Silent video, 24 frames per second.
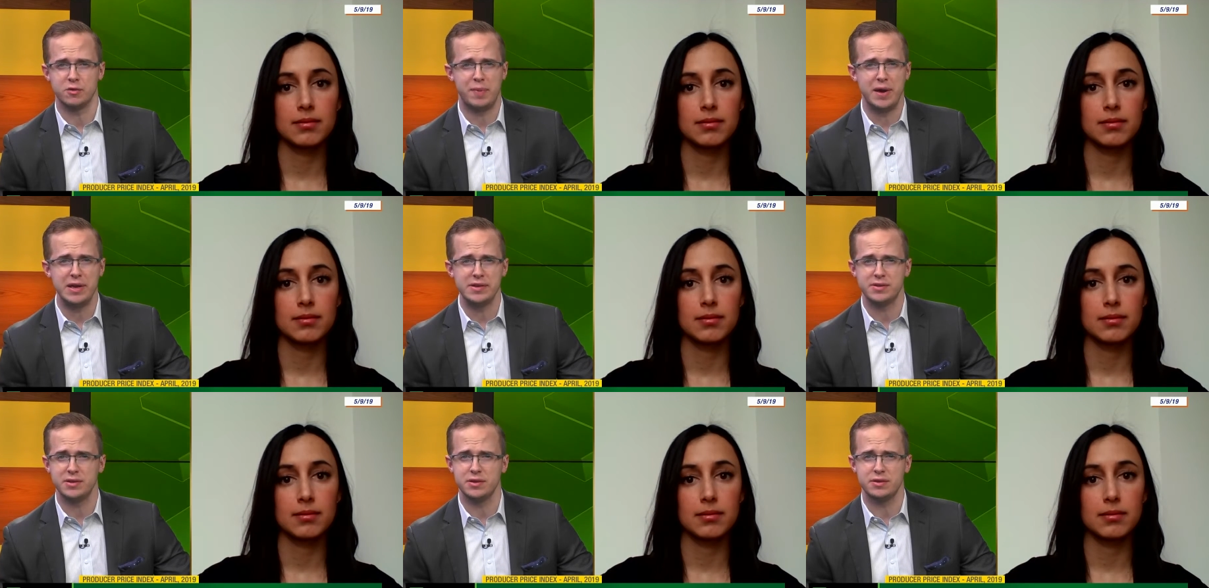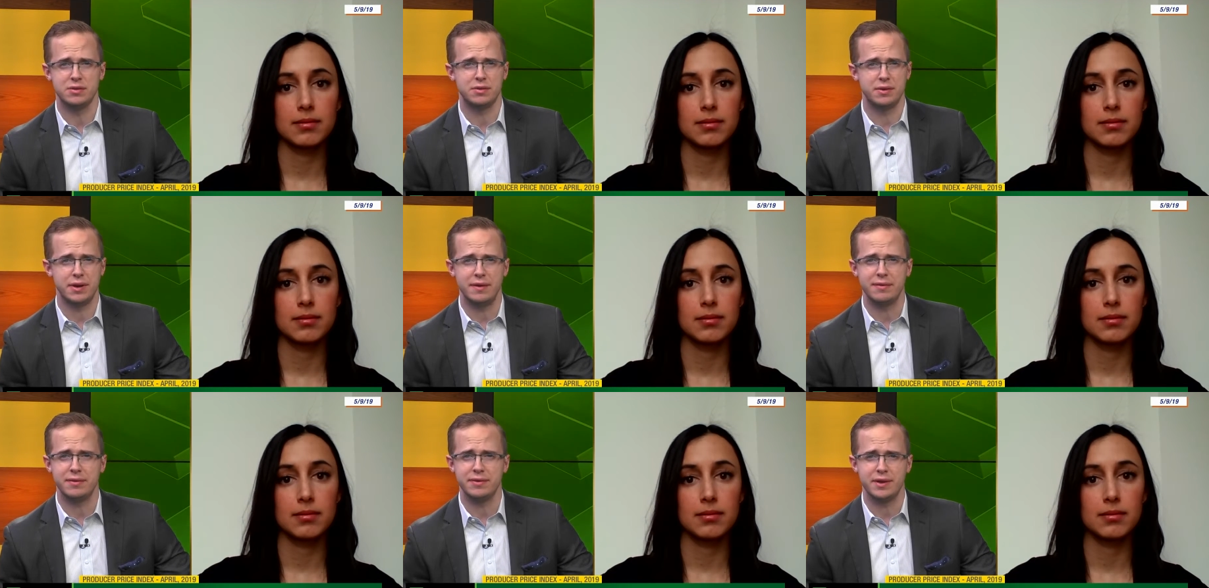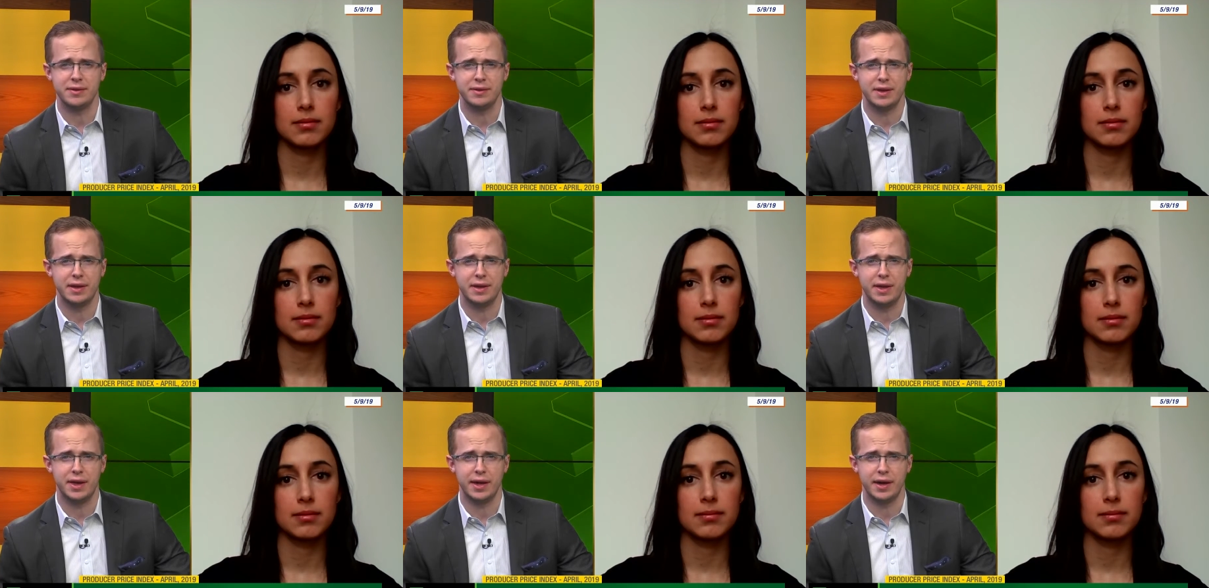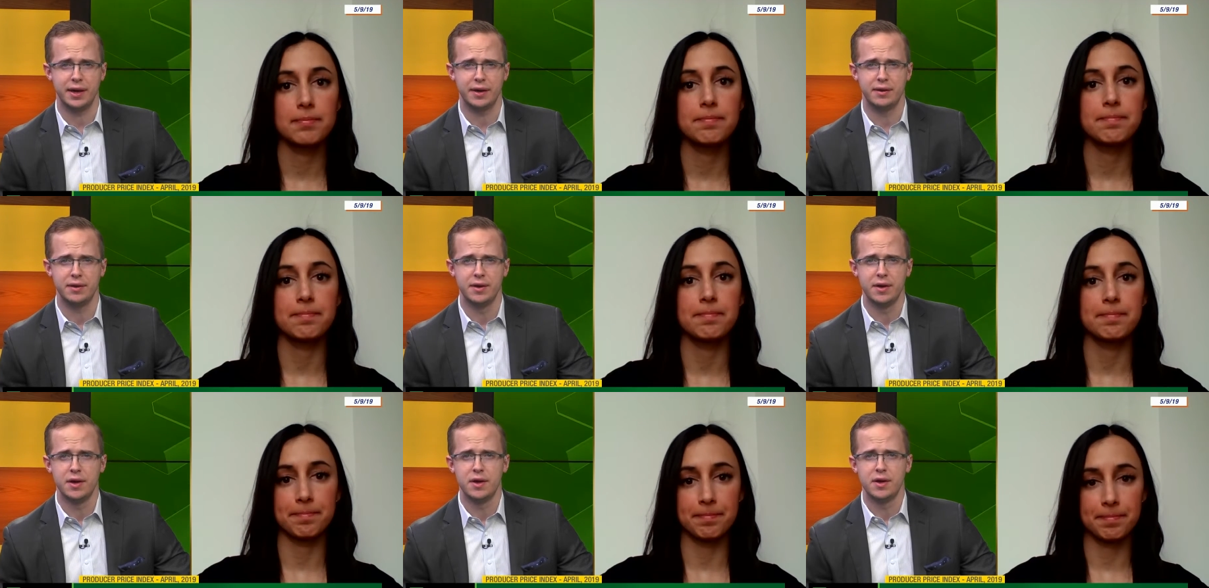Speaker 1: They're basically doing everything they
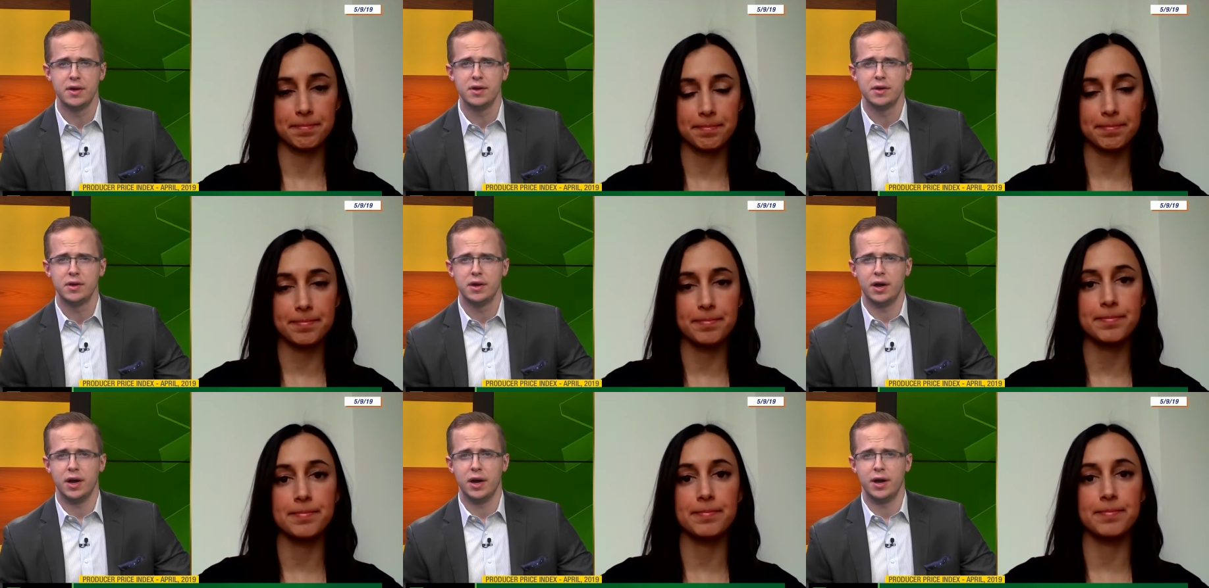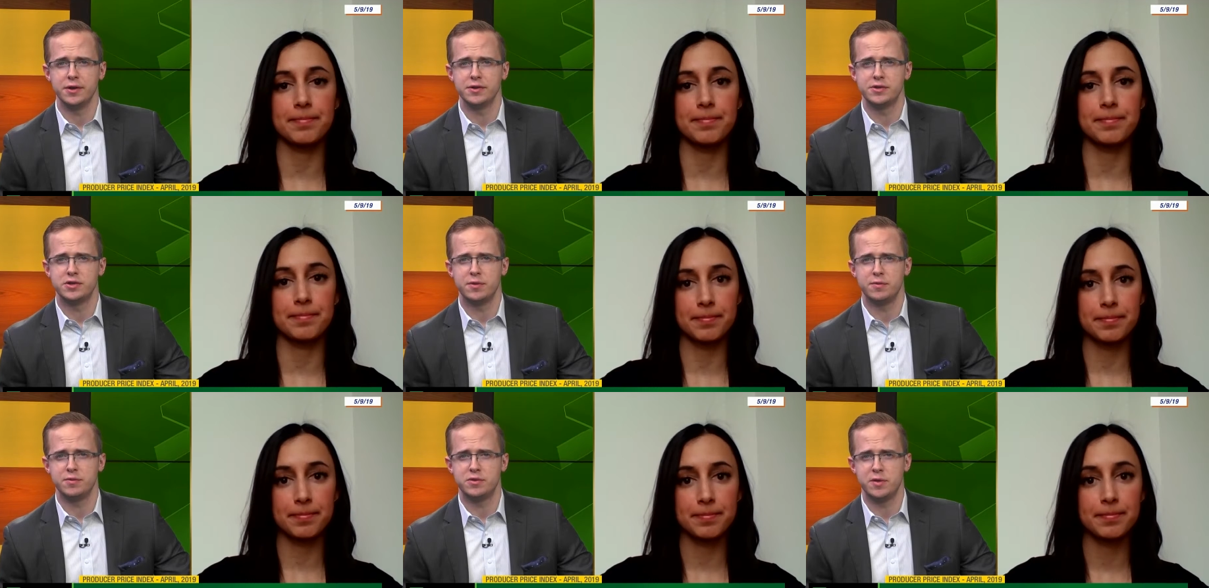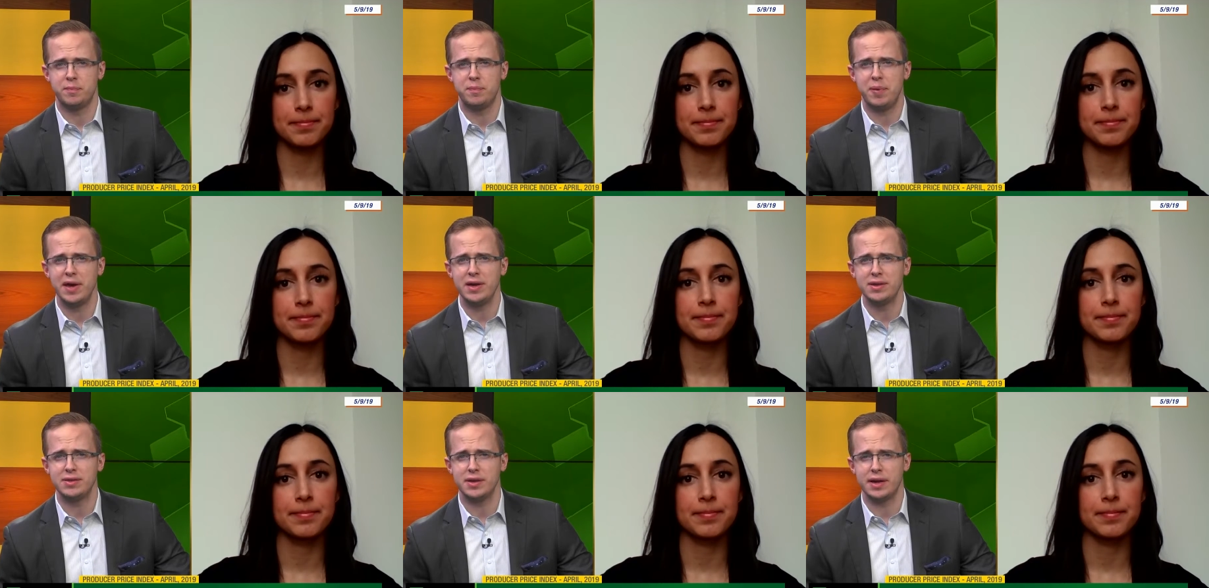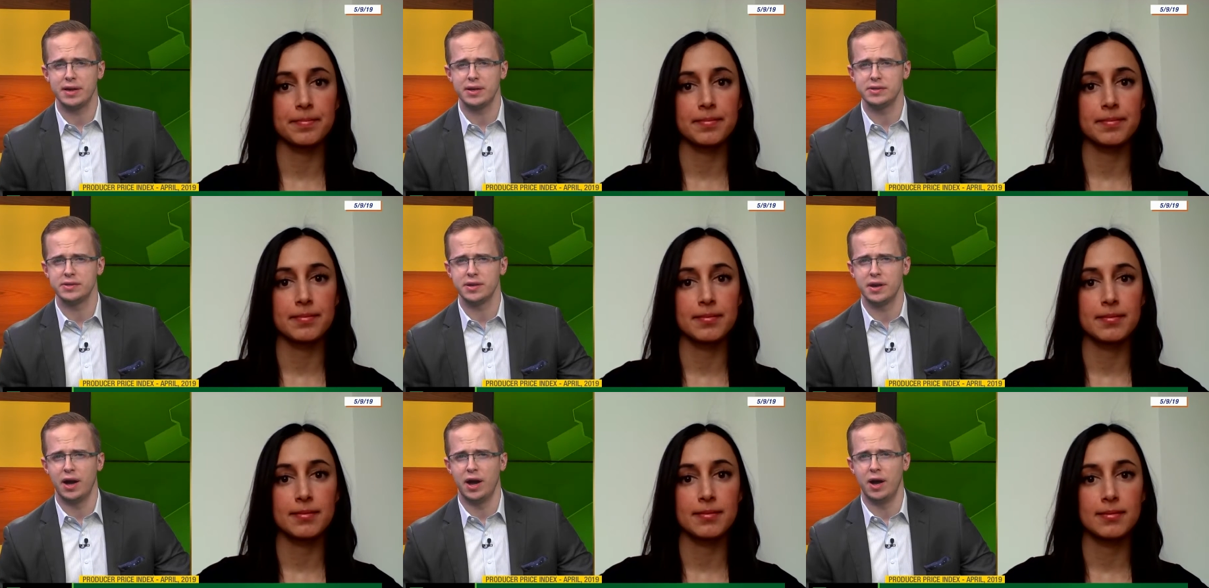can uh, mm-hmm. to to pick
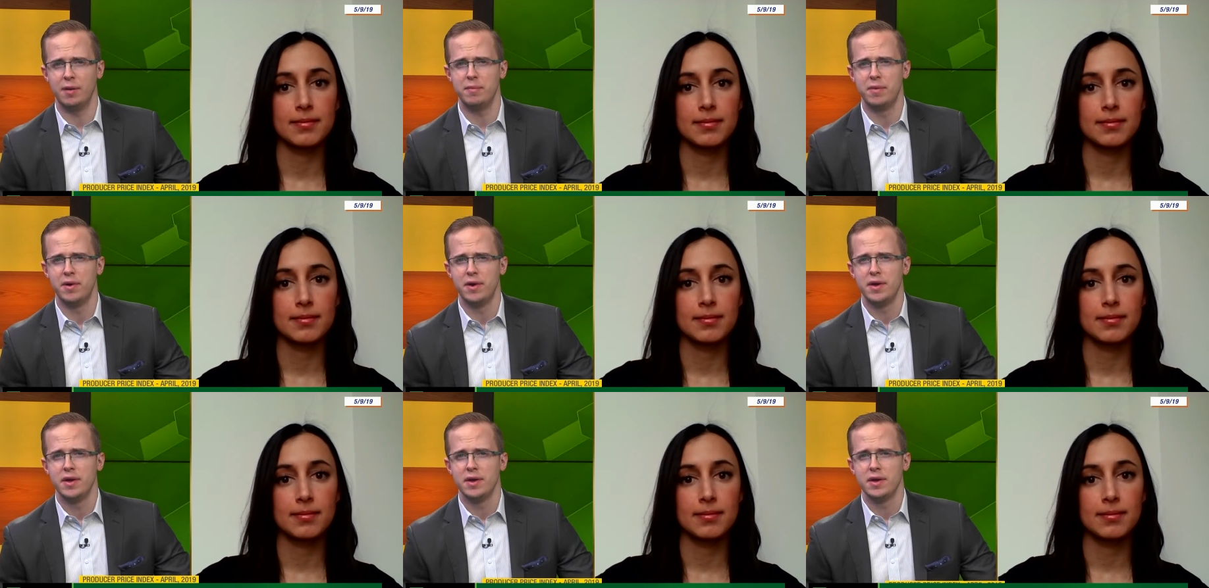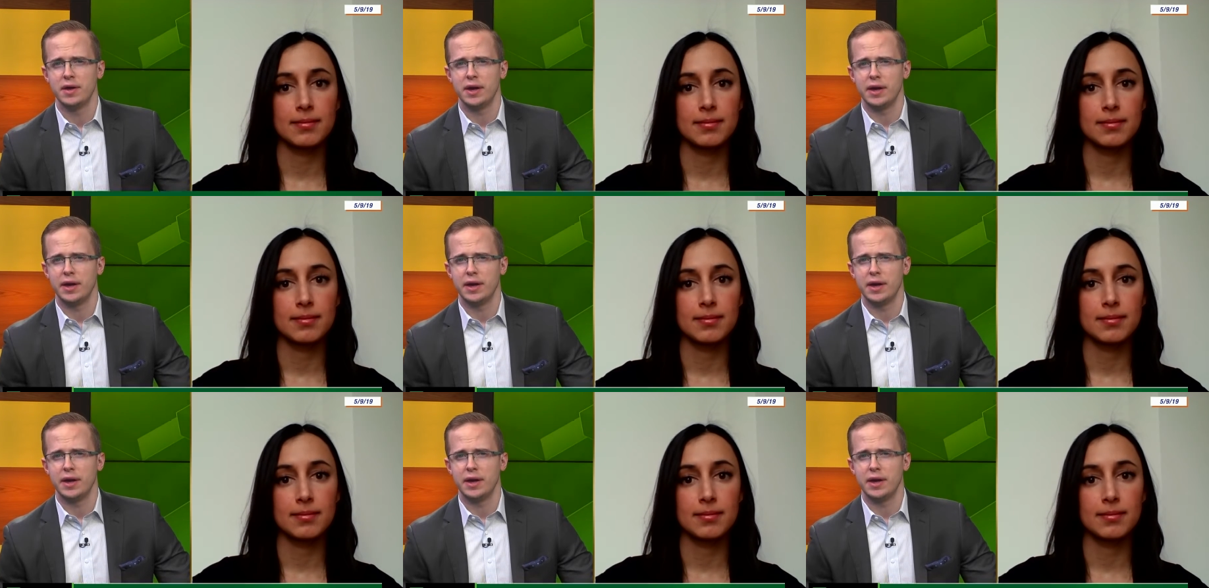things up.